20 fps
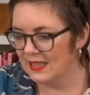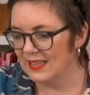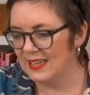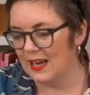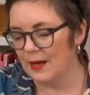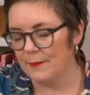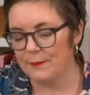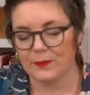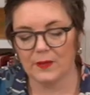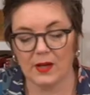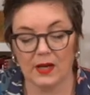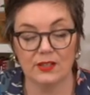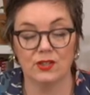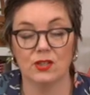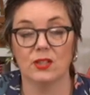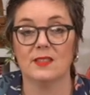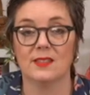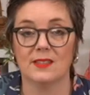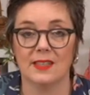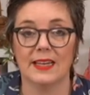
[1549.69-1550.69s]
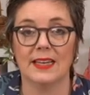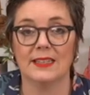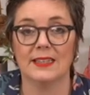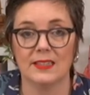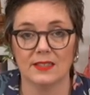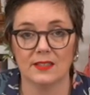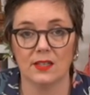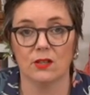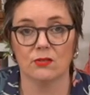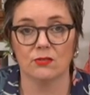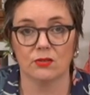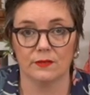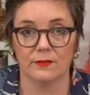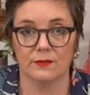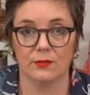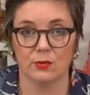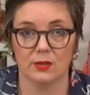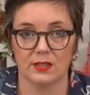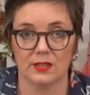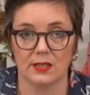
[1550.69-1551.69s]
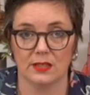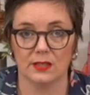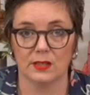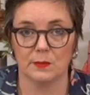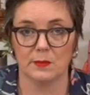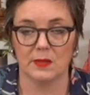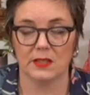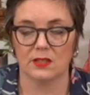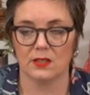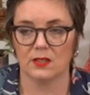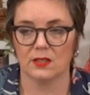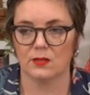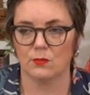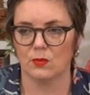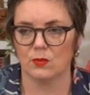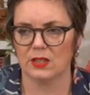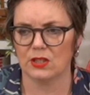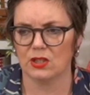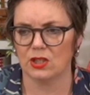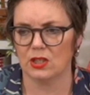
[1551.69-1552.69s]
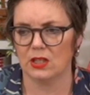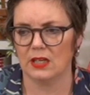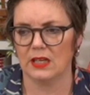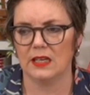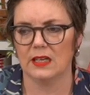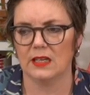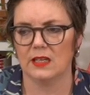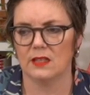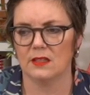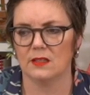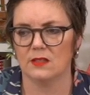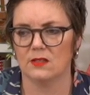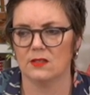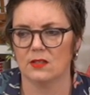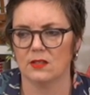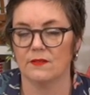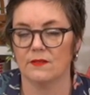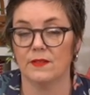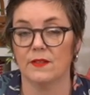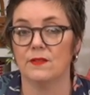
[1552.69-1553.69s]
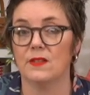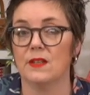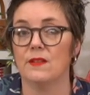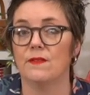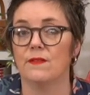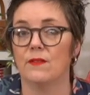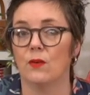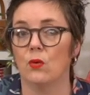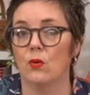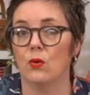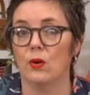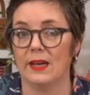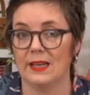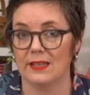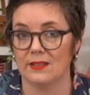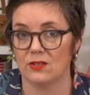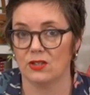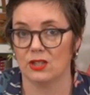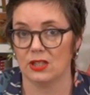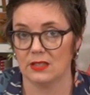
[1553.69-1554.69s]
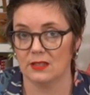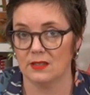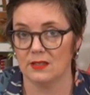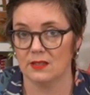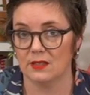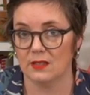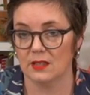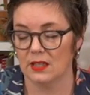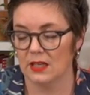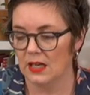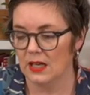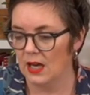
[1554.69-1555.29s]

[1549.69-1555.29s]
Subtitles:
Yeah, I should say it is 140 centimetres, which is 54 inches.